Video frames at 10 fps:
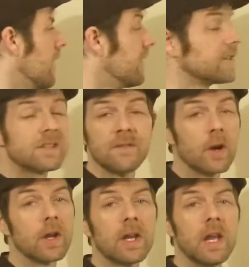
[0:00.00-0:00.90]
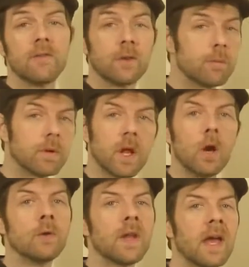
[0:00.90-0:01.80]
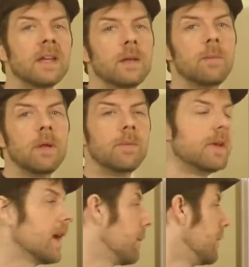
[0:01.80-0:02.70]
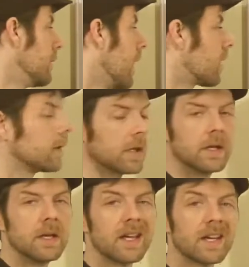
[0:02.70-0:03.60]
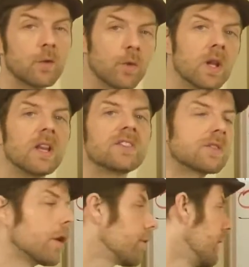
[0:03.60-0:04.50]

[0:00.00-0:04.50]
This is very key. If you're below 90 ppm in your alkalinity, it can really slow